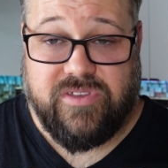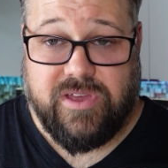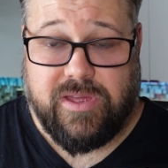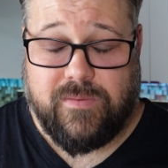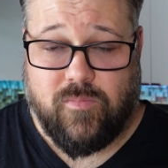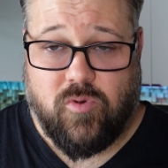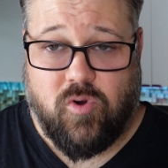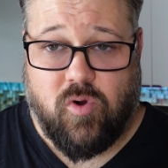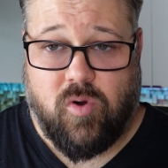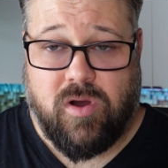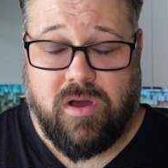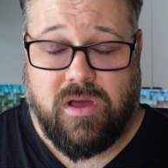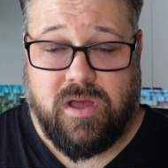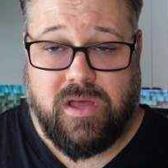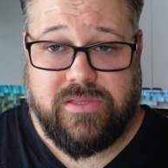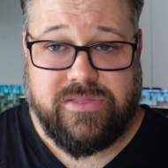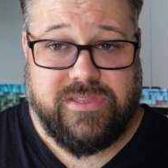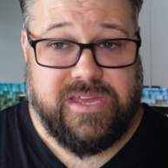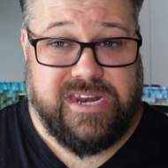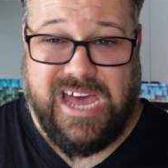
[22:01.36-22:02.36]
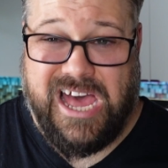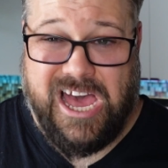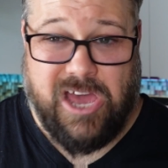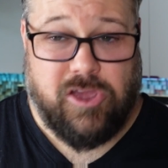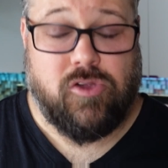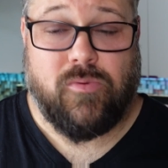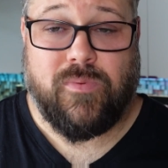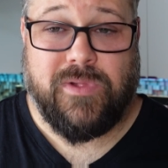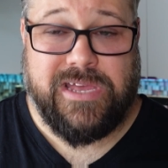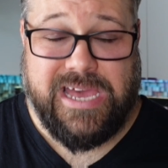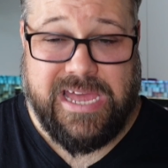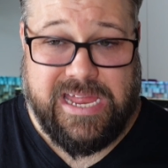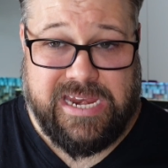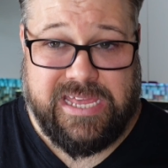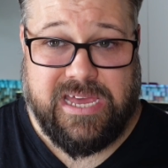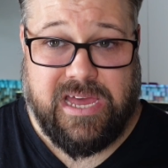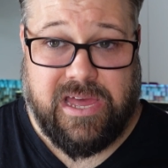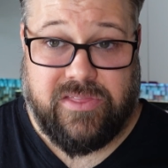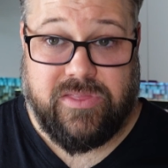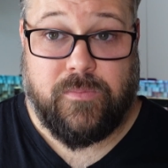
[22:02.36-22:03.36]
done more than arguably
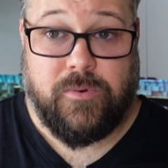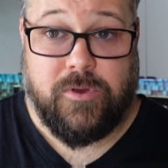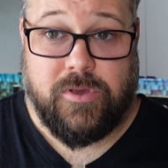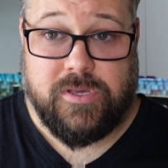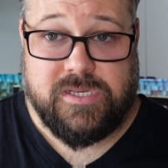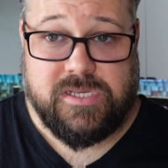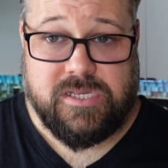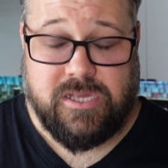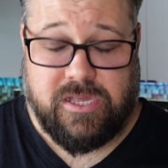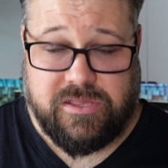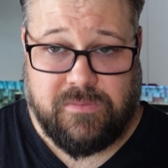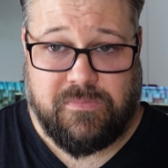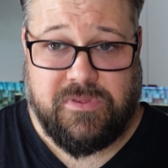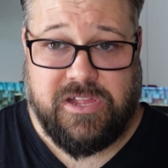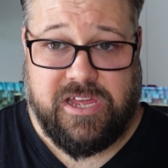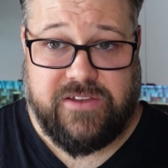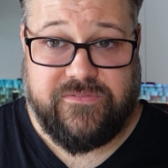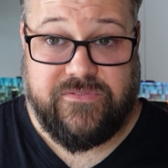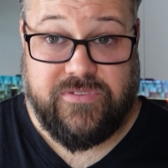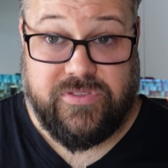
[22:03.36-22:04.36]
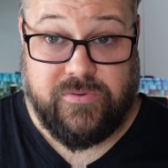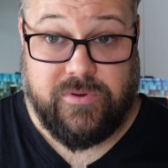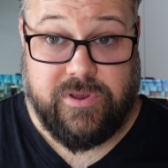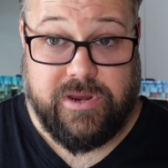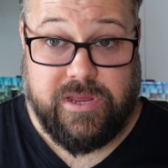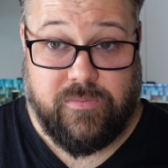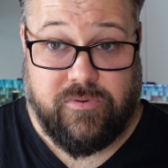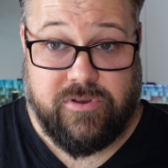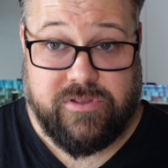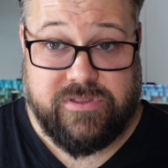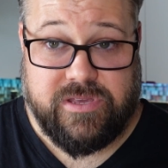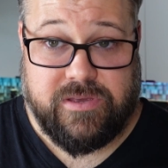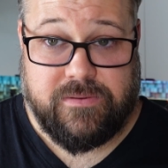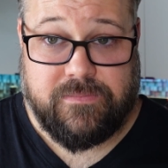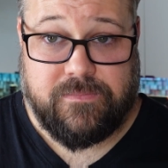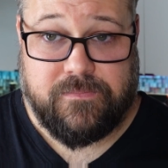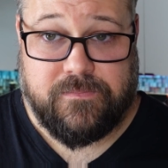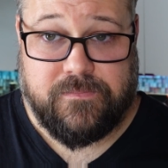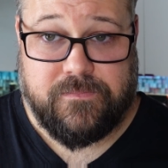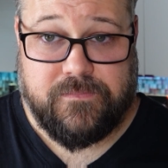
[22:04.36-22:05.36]
any other person on the planet for 3D printing.
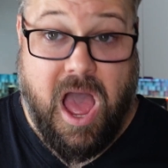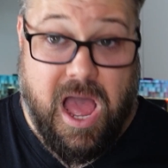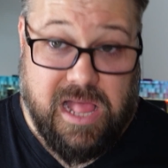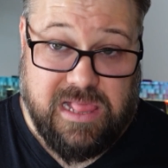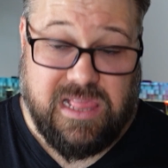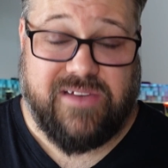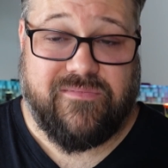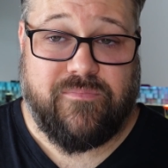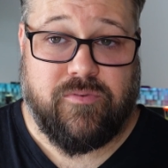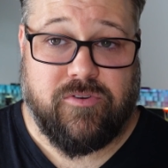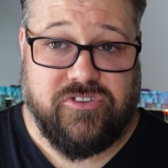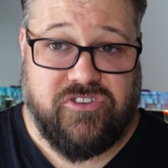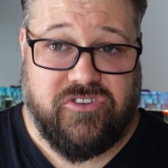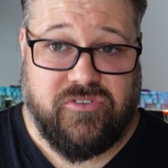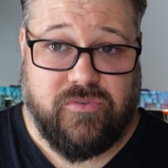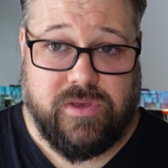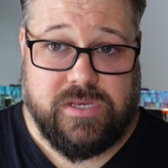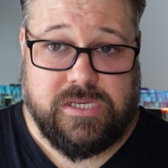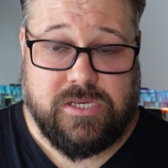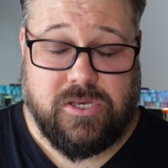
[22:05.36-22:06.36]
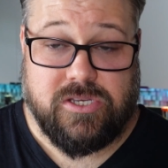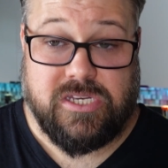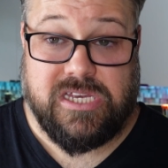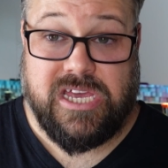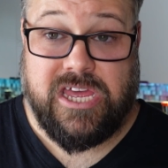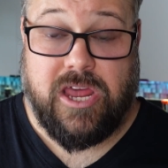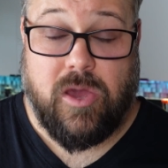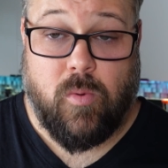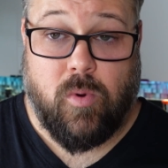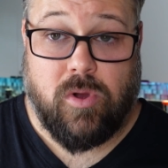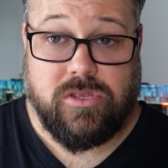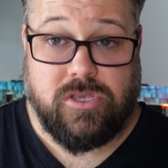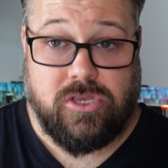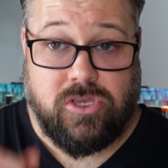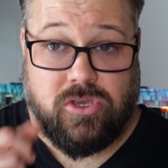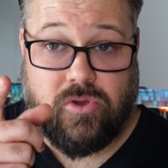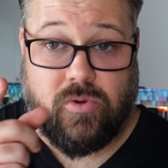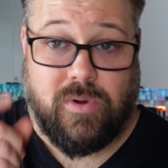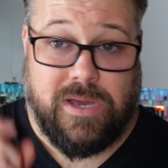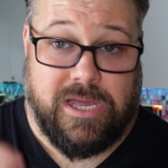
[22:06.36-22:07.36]
I love Prusa Research, and I want
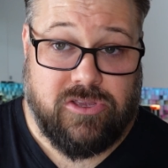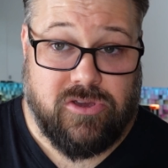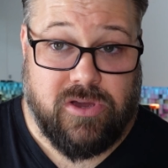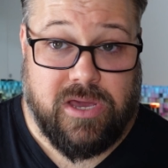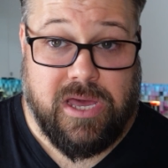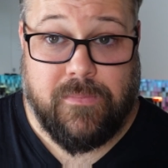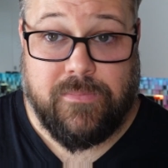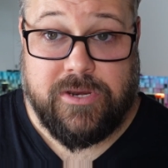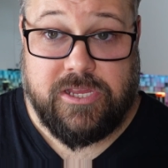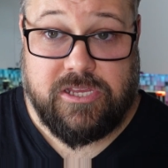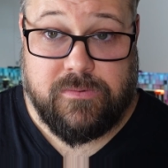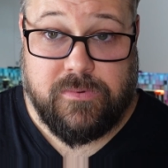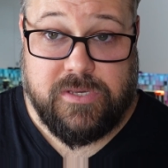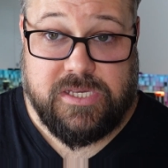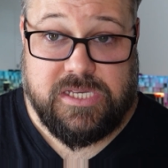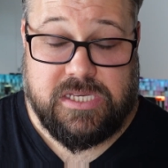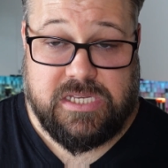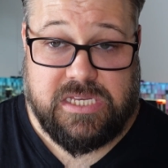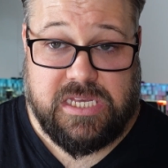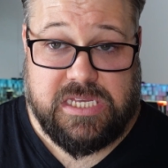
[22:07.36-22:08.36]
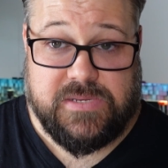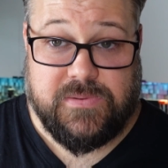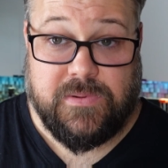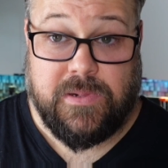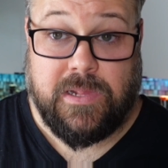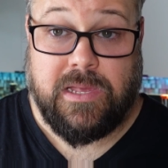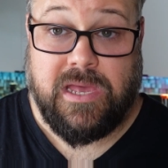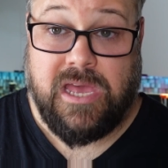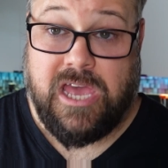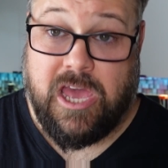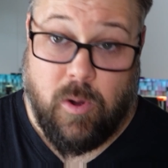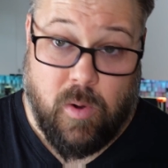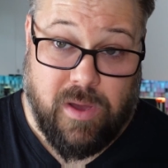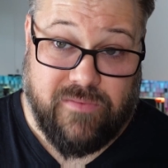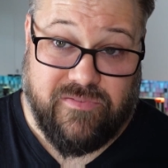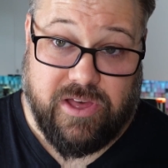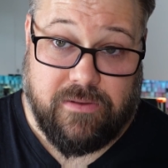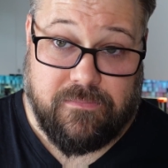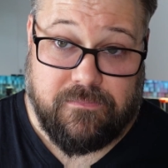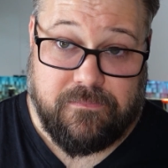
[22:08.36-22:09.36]
you and your company to be successful.
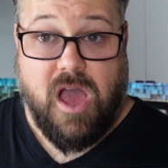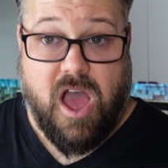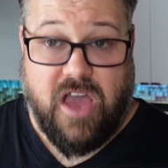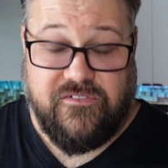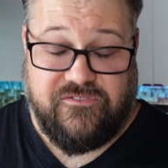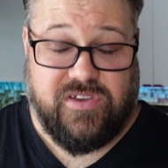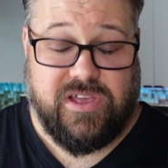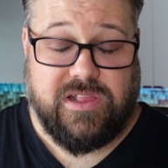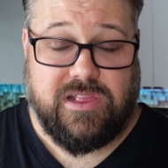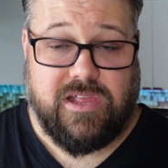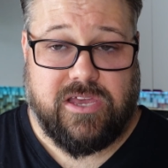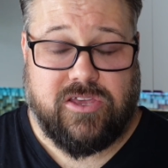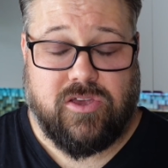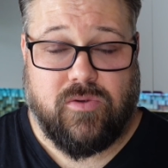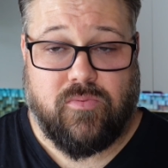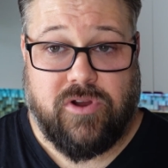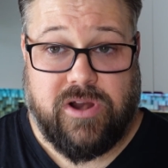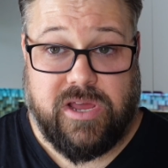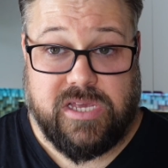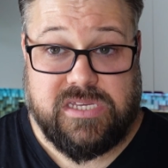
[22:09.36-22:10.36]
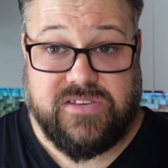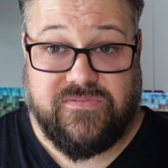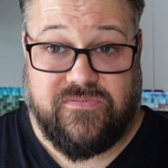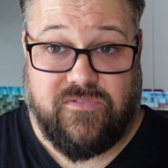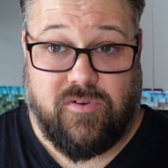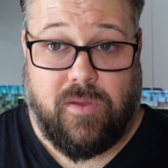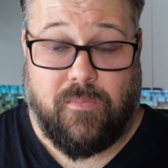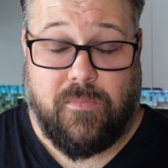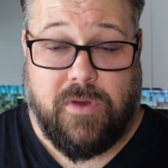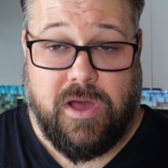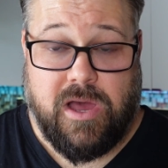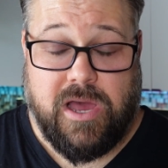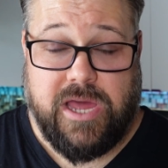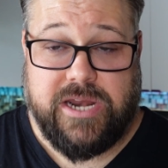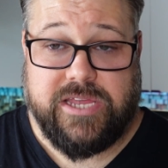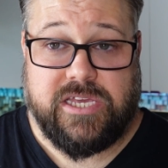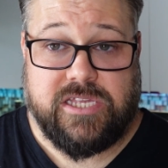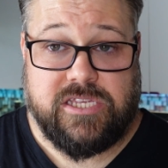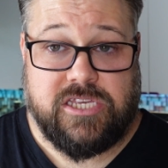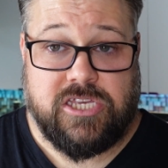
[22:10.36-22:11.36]
However, I feel like your products have fallen
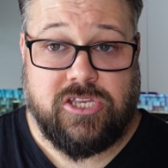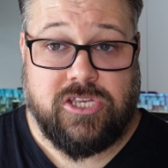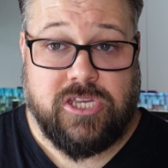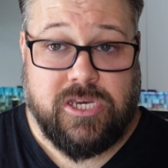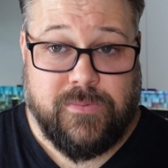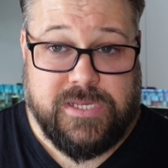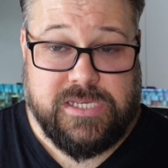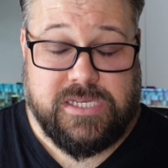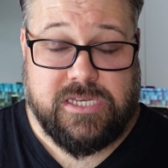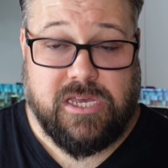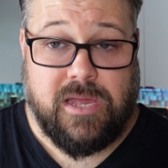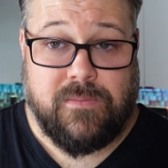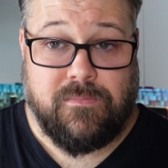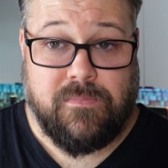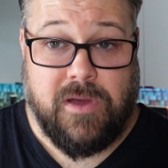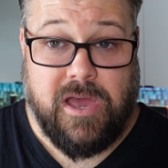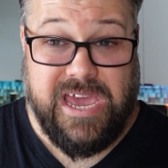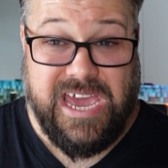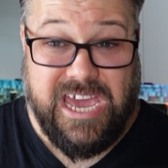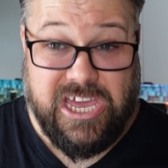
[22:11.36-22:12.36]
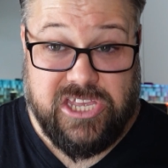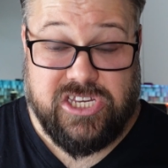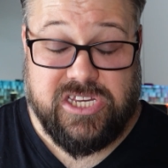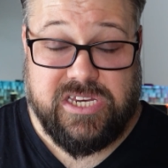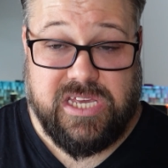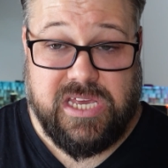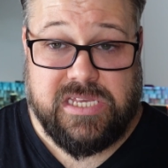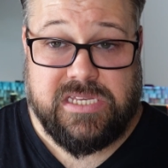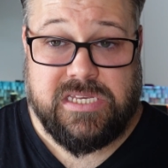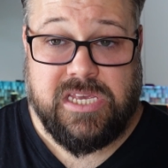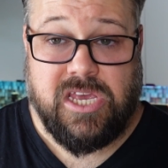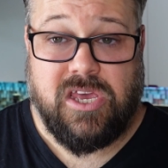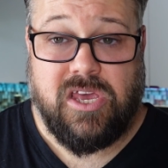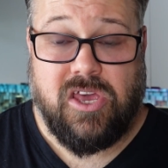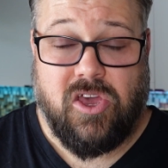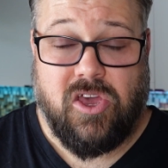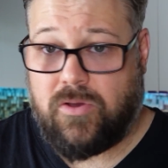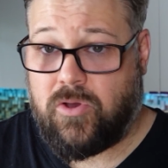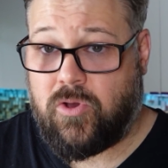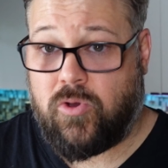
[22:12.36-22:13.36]
behind and continue to be designed by engineers
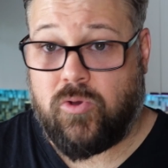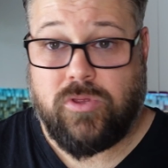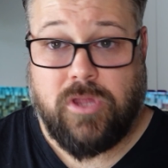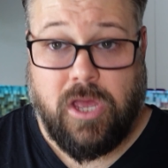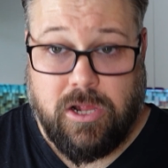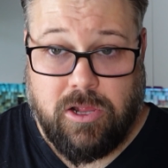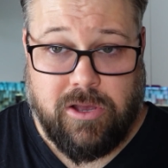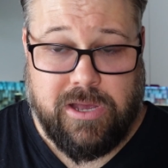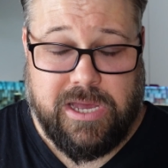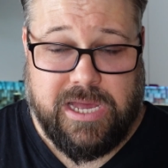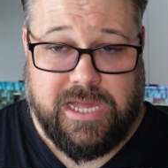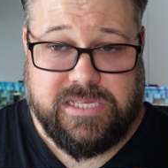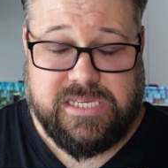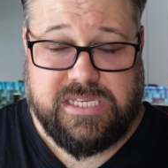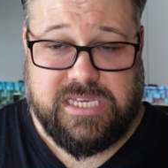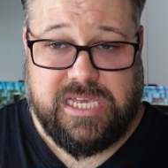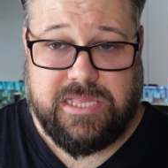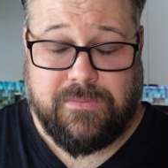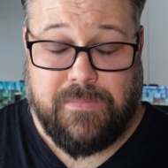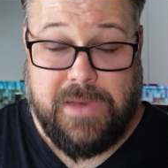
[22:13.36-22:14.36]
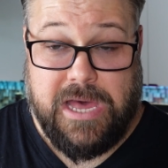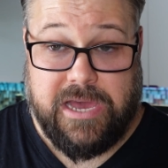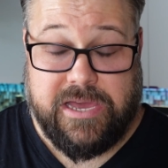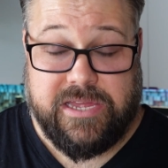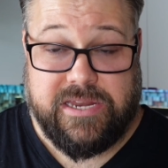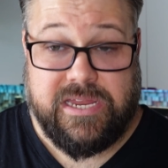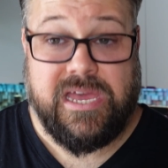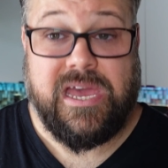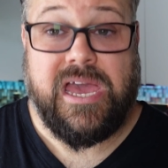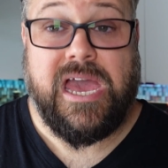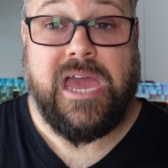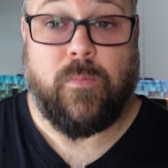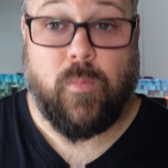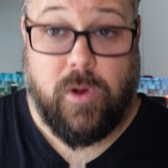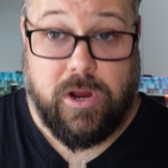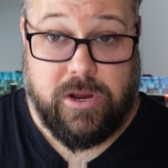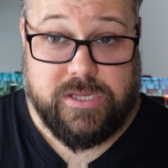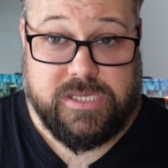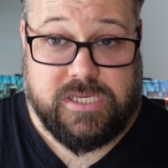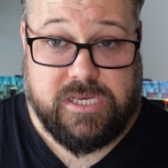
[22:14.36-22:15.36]
who no longer understand the market and
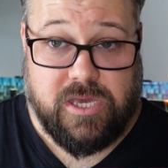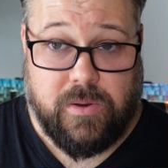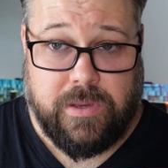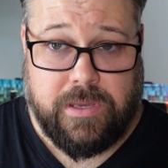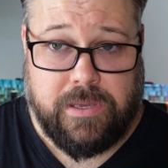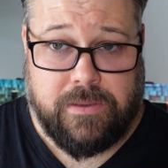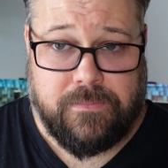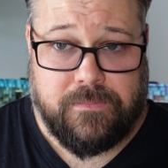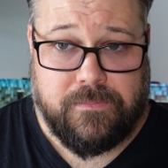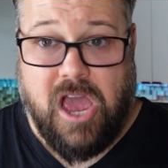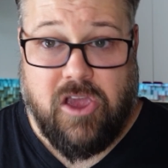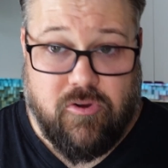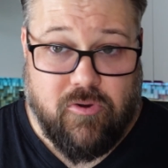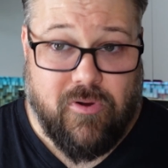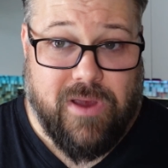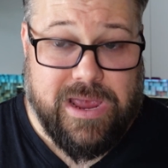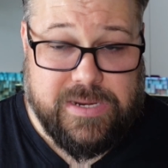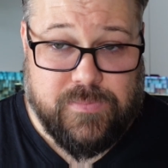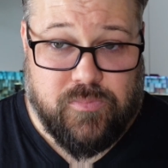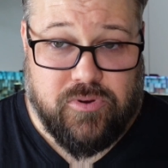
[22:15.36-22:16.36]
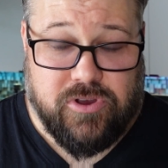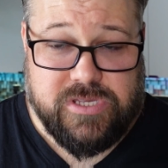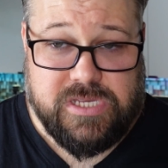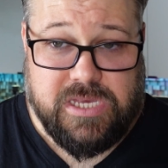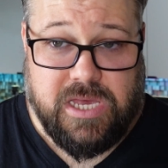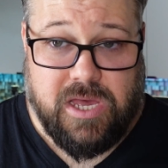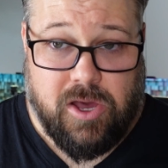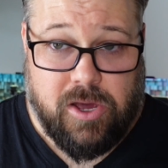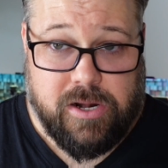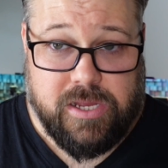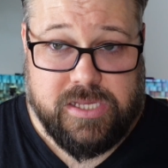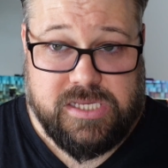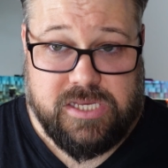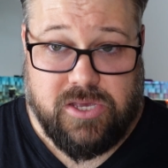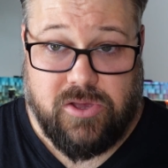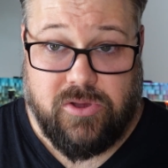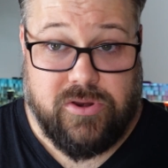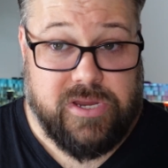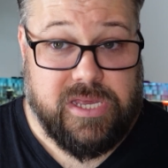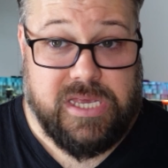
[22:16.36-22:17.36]
where it's going. A great printer on its
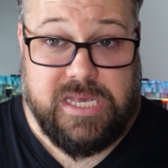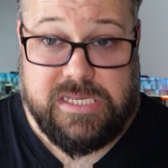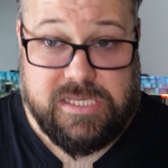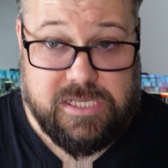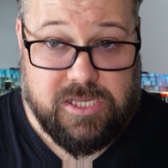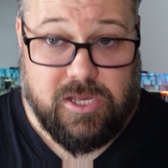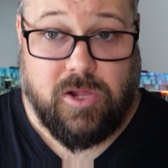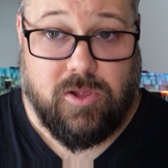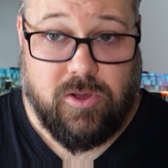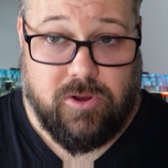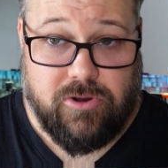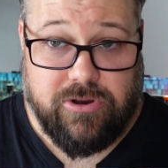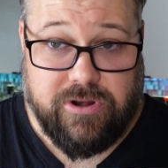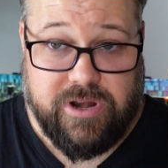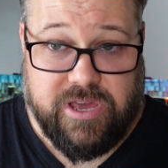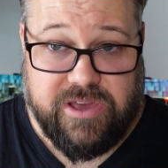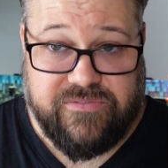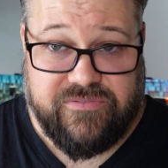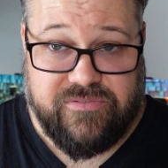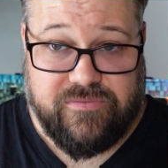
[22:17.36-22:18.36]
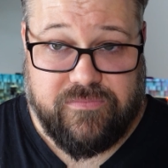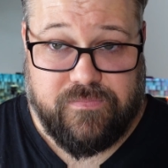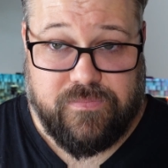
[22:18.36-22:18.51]
own is no longer enough.